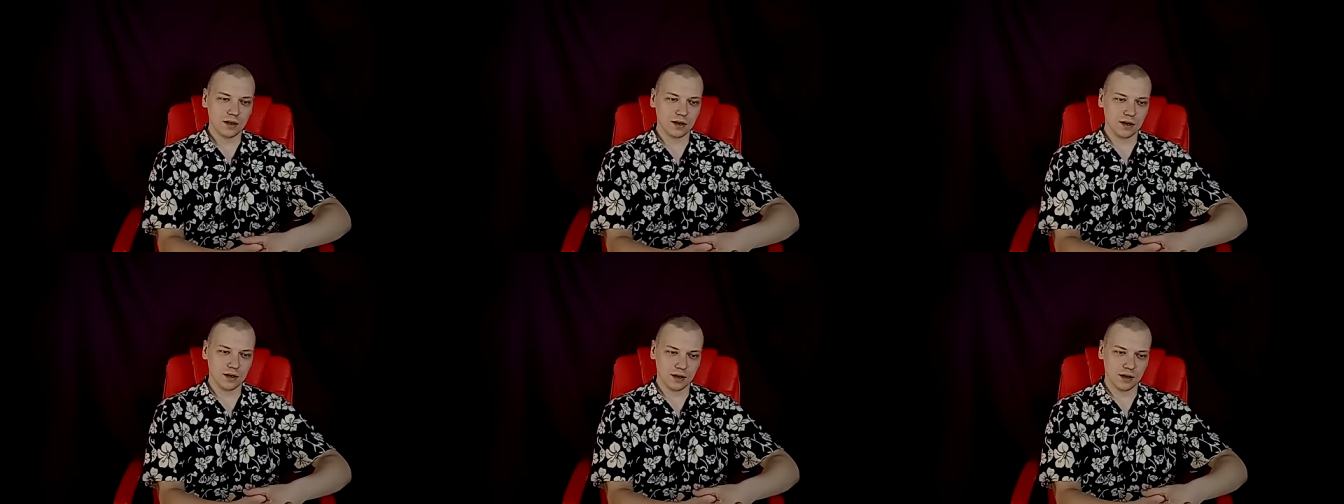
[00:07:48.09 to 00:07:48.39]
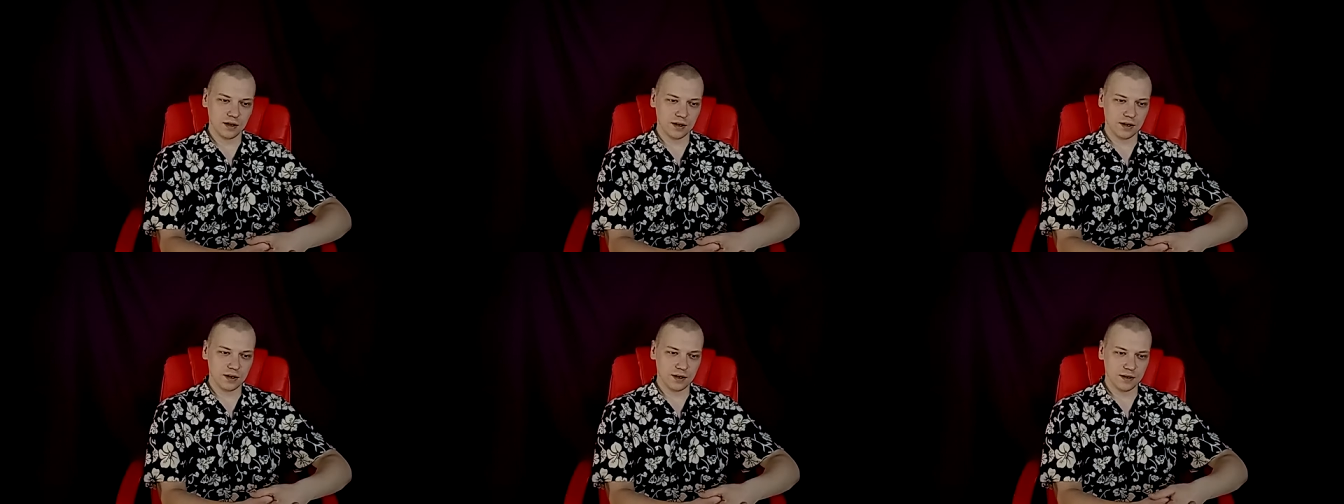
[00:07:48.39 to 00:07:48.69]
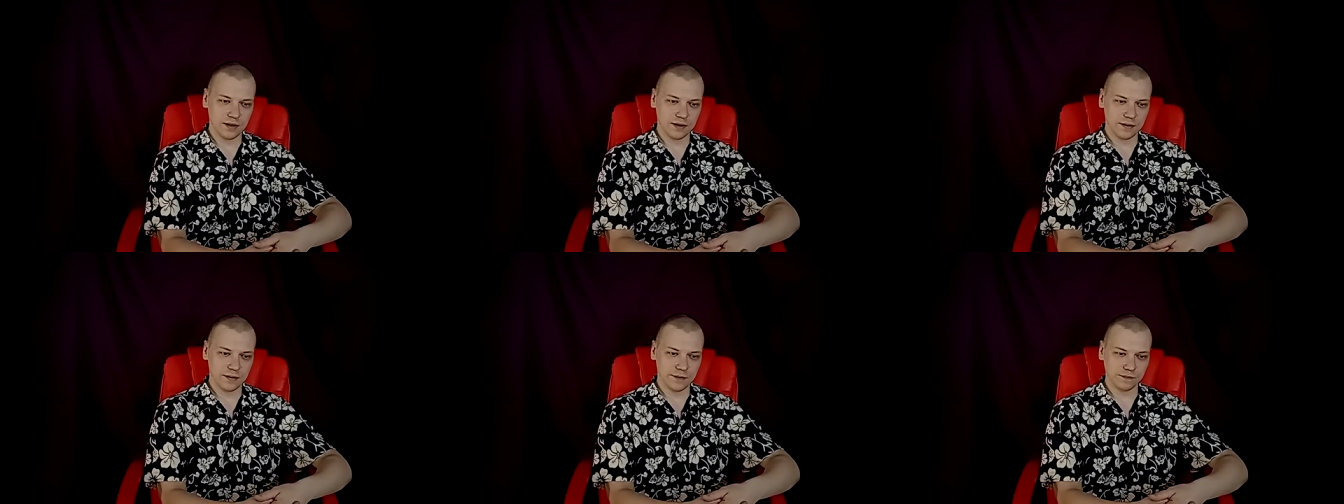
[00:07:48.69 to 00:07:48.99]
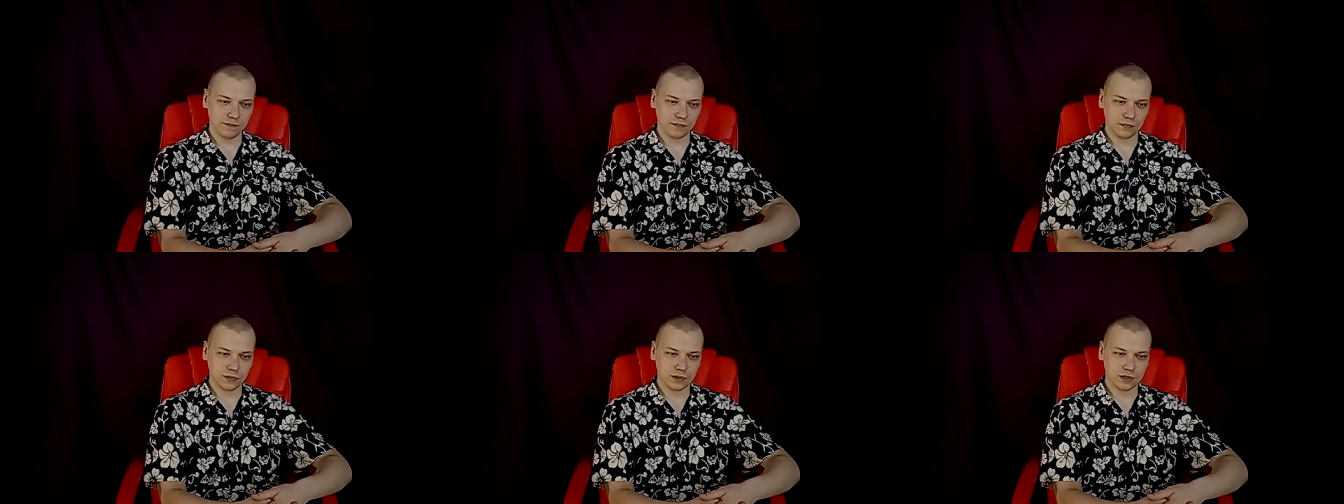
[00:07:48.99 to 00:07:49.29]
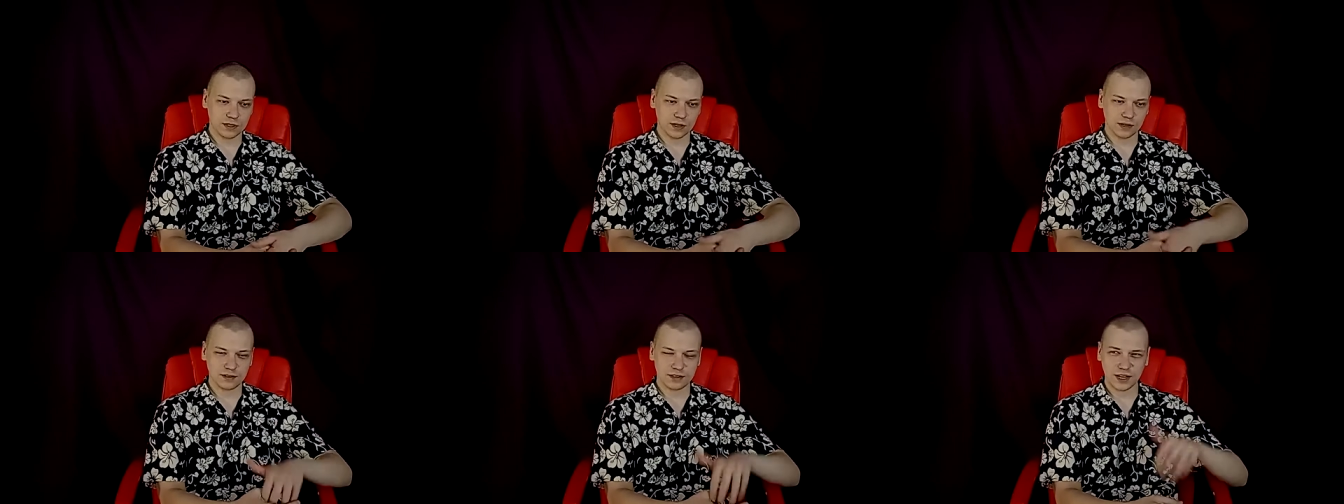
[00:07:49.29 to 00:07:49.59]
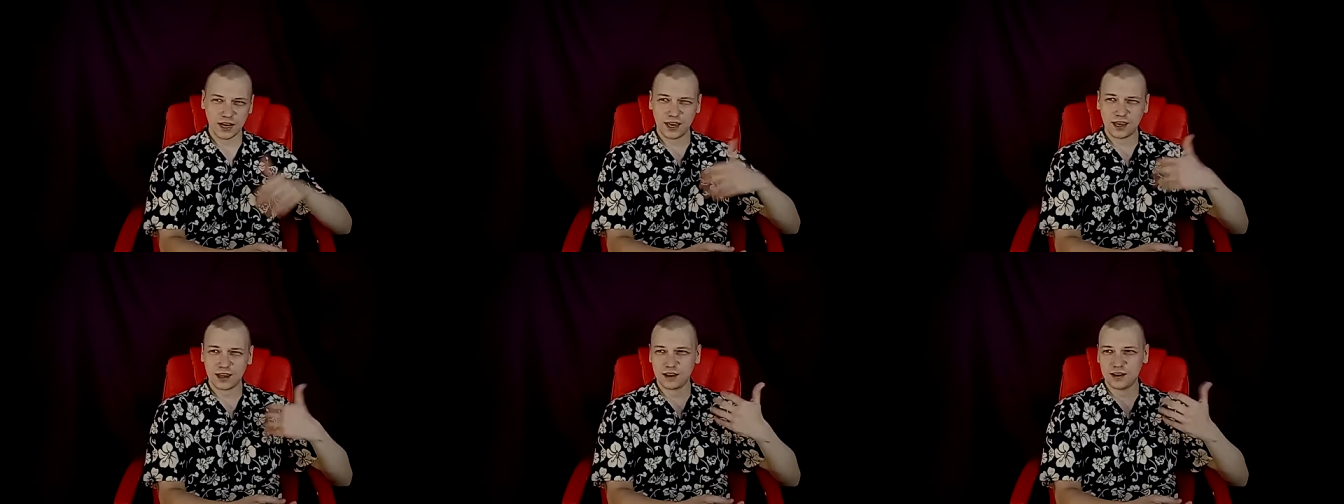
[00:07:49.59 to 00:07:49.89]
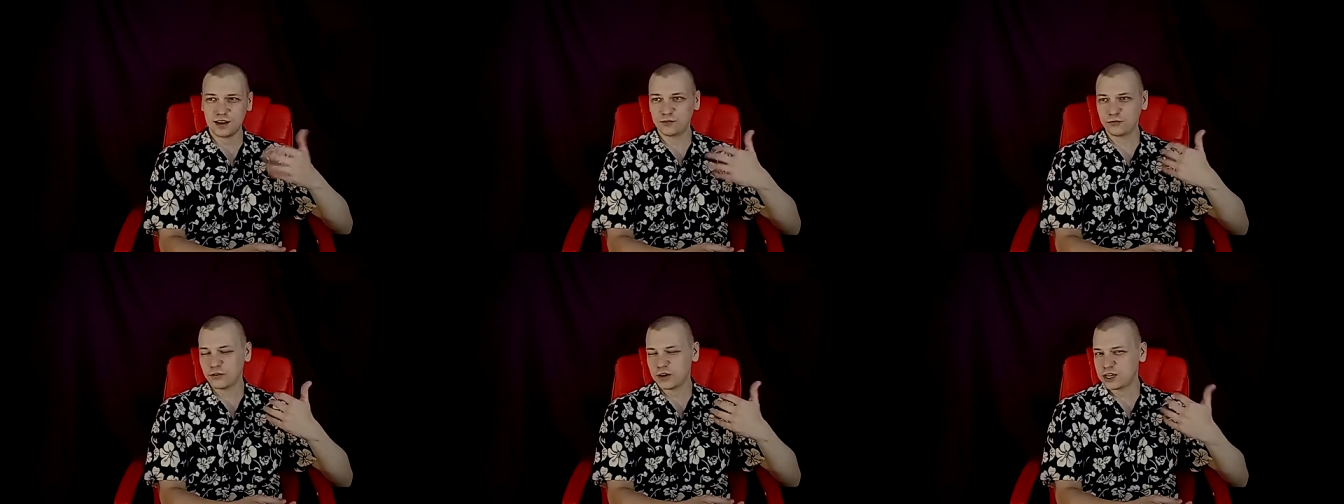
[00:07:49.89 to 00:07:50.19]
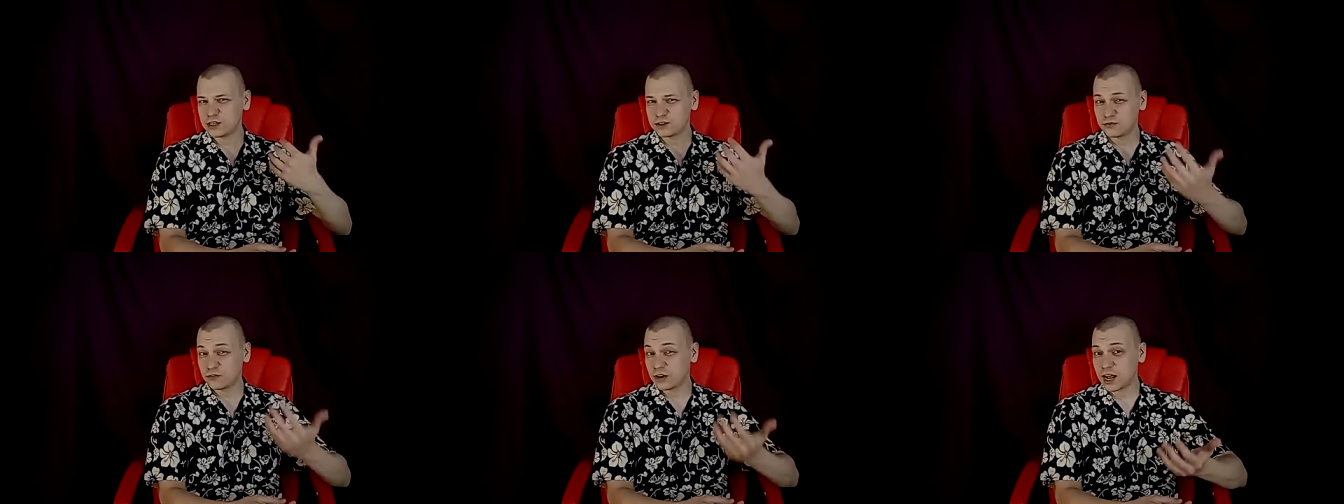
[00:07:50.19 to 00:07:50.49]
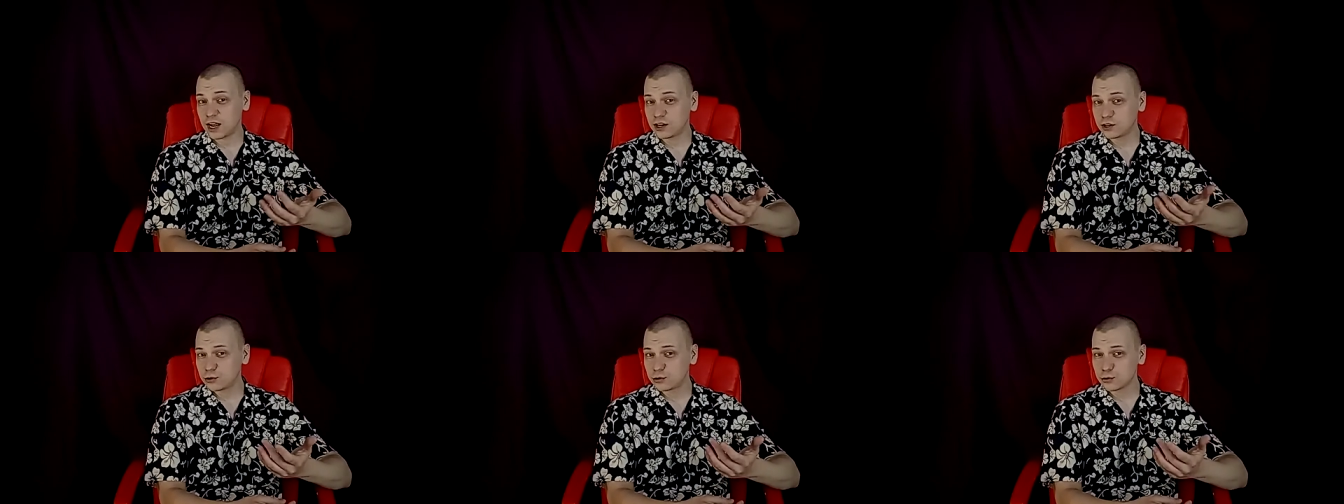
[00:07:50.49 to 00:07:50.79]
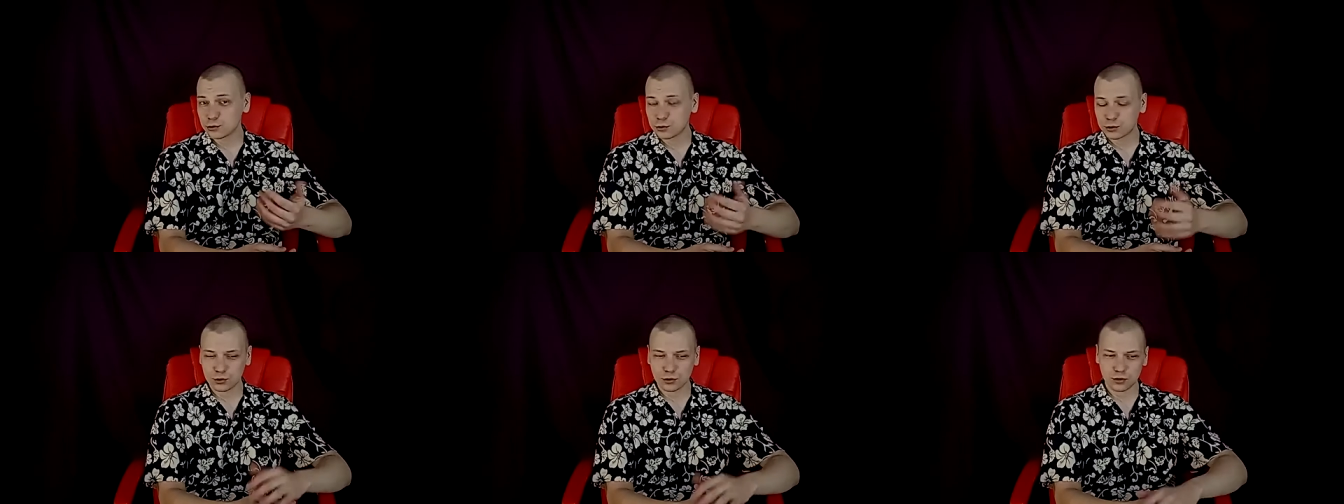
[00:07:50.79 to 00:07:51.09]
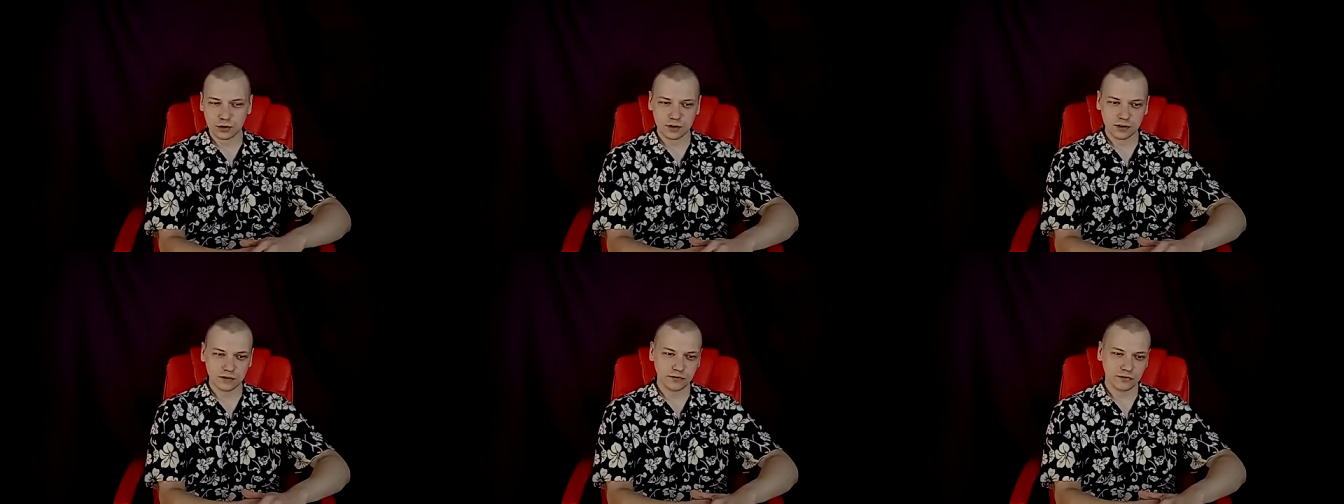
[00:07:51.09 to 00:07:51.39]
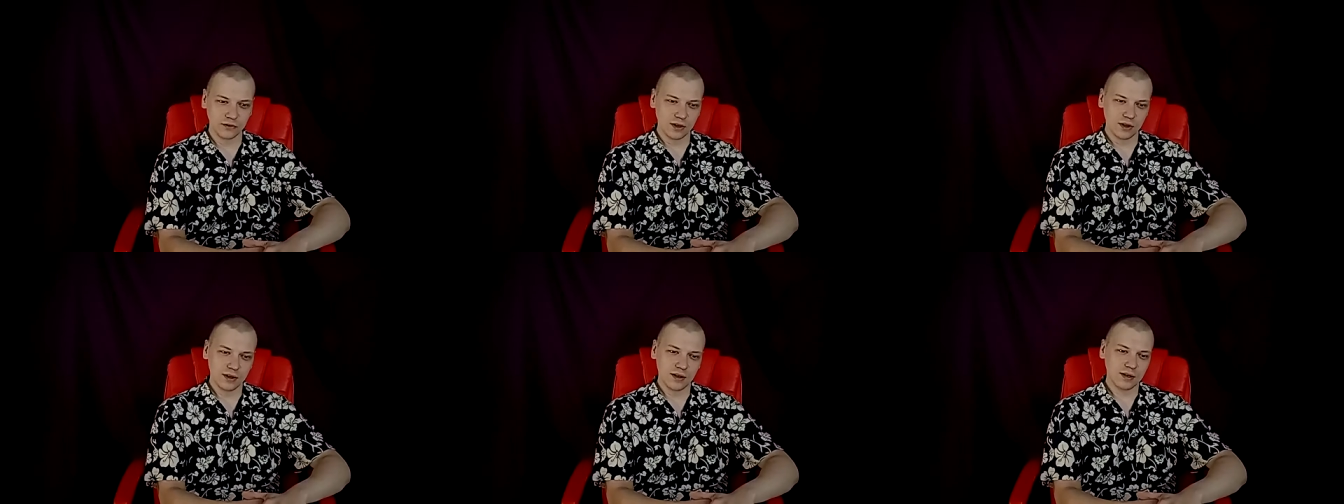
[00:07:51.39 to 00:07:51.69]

um, taken at face value, sort of,